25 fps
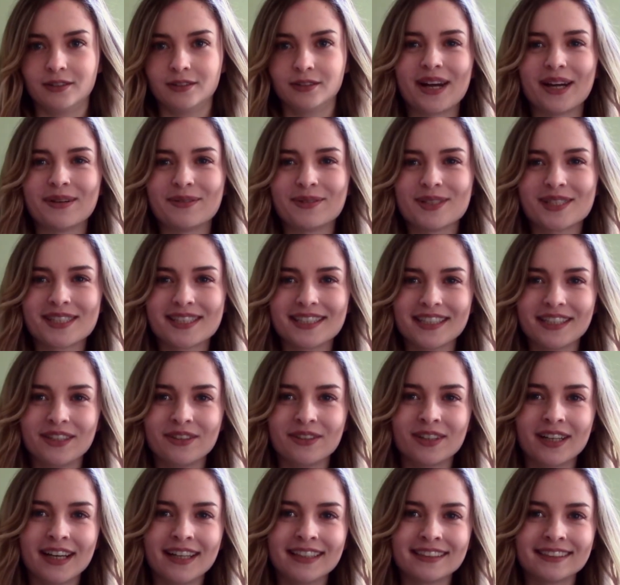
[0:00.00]
I will see you
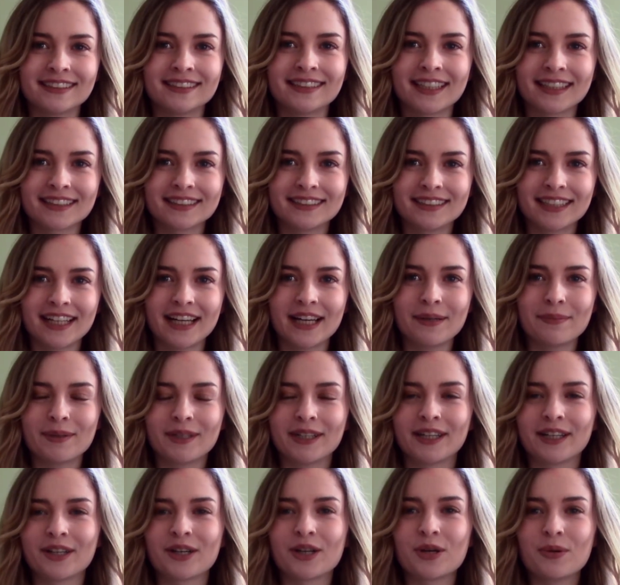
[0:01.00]
guys next time
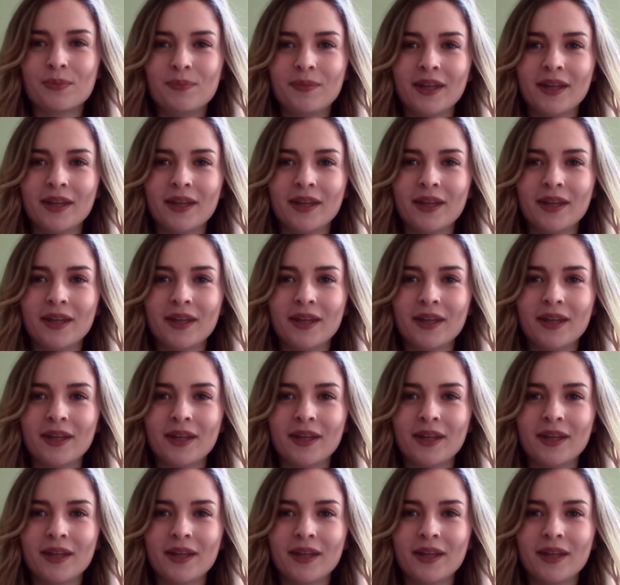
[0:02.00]
and I hope